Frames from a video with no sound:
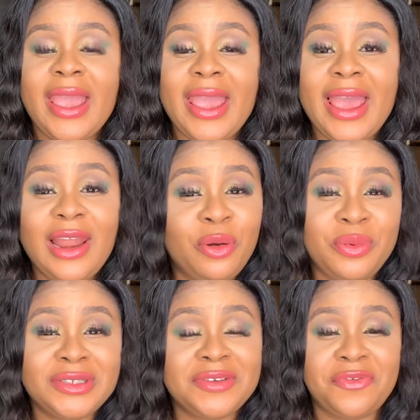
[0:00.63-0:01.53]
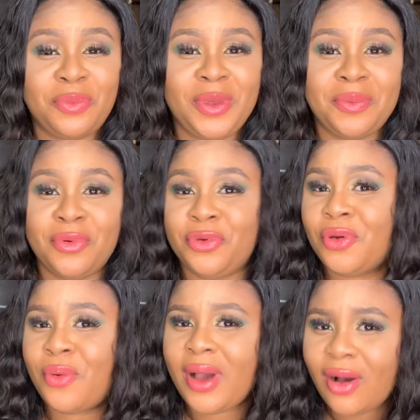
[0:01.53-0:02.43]
Hello beautiful people,
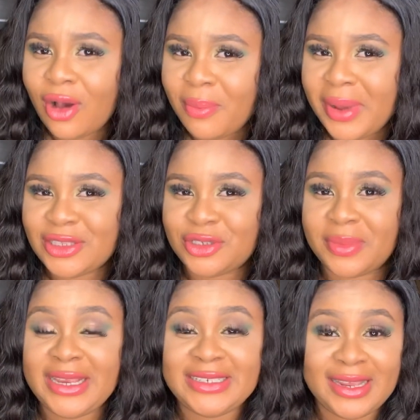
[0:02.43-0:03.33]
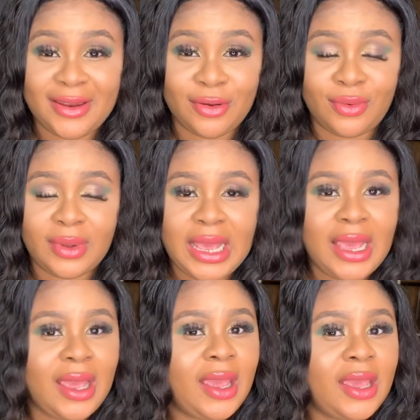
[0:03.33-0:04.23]
you're welcome back to my channel.
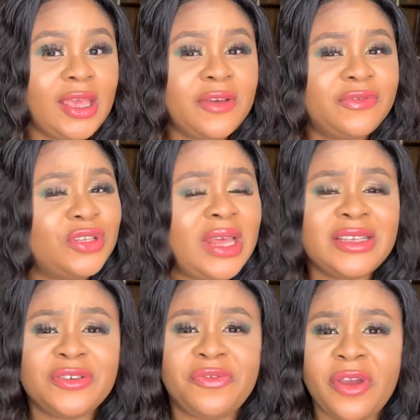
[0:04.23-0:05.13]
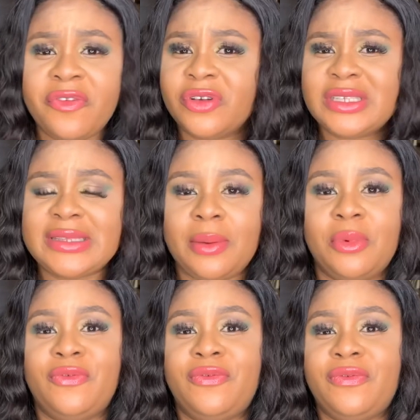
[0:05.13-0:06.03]
If today is your very first time
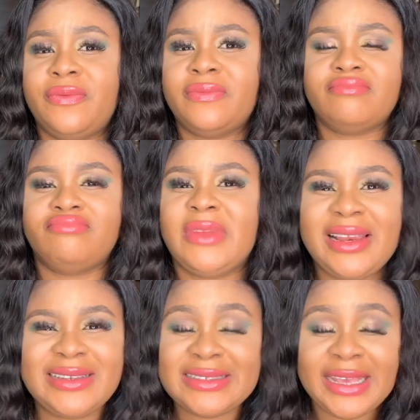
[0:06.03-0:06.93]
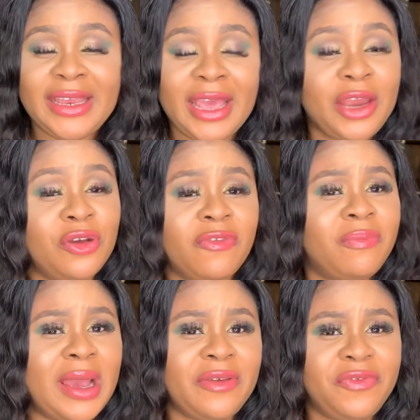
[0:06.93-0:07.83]
of seeing any of
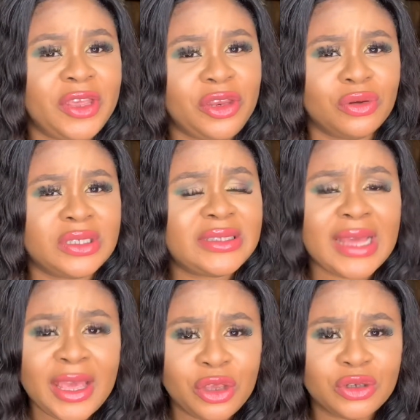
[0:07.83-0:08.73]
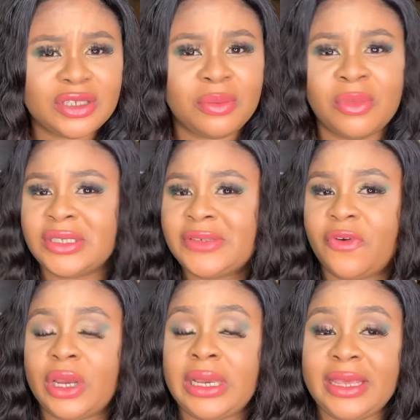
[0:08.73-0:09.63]
my videos, thank you so much
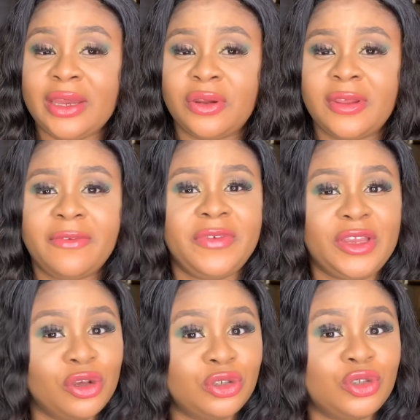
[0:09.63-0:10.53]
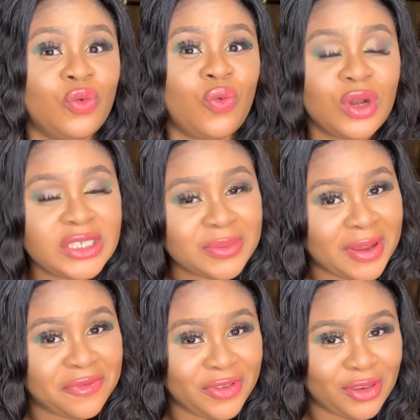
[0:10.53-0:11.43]
for clicking on that video to watch
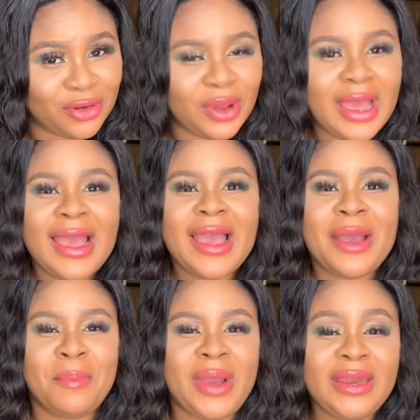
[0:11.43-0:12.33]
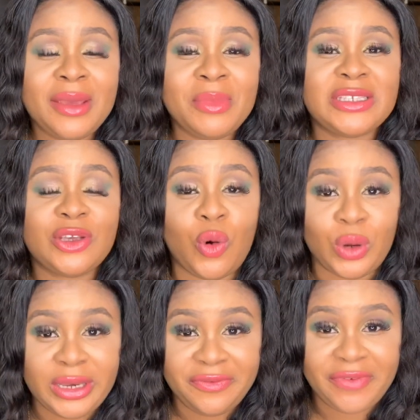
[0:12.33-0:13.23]
my video. My name is
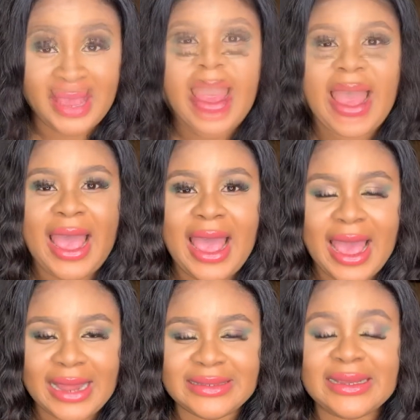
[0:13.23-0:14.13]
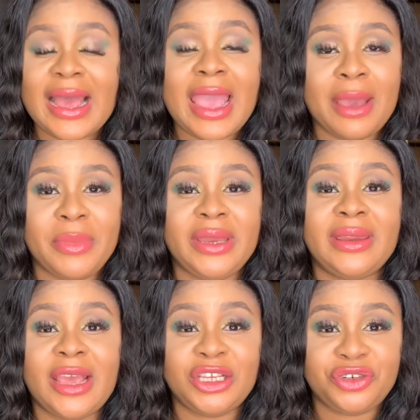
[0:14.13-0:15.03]
Olivia and I am a
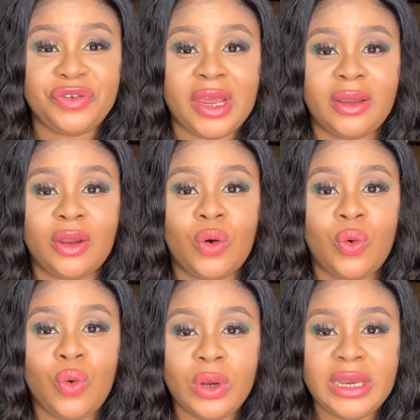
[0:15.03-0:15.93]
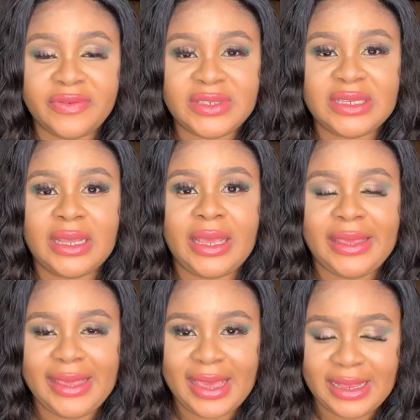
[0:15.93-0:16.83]
Nigerian who lives
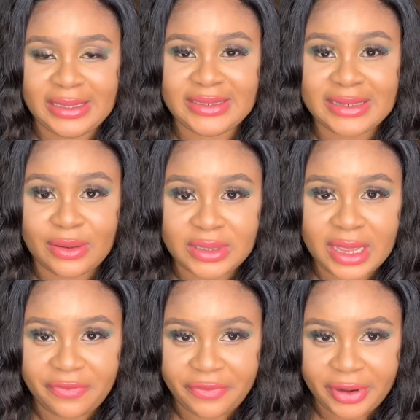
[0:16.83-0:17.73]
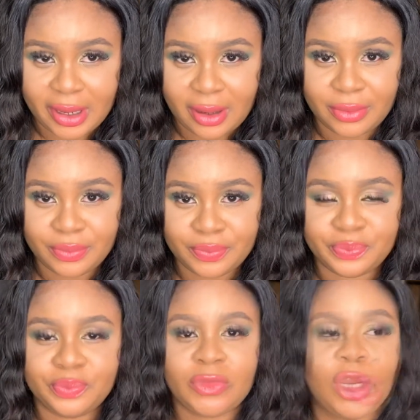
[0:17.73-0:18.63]
here in South Africa.
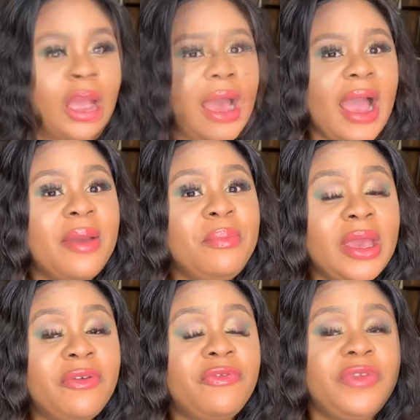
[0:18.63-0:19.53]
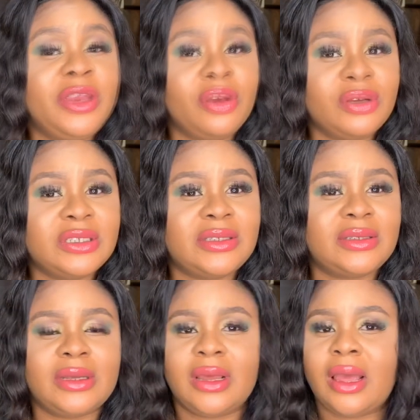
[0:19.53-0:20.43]
I make
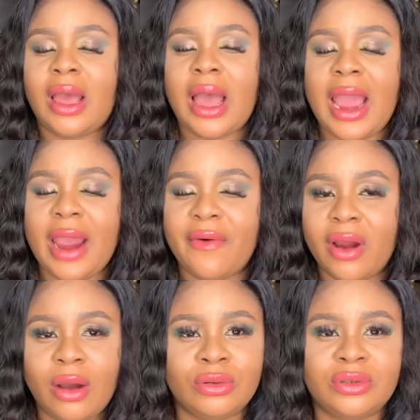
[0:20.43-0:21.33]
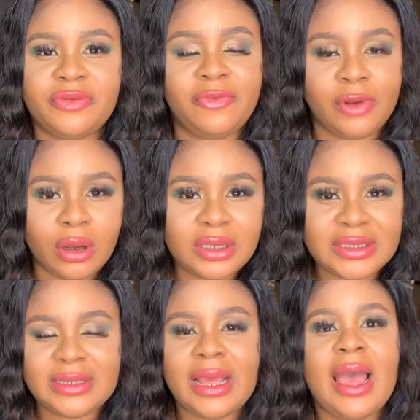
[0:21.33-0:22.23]
videos around
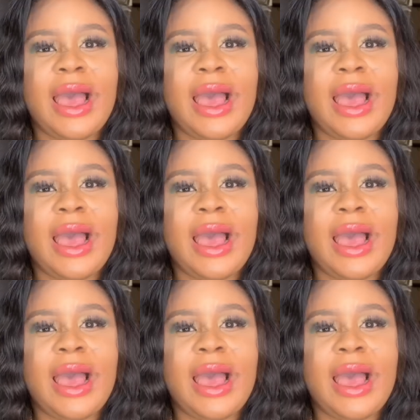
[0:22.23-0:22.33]
vlogs.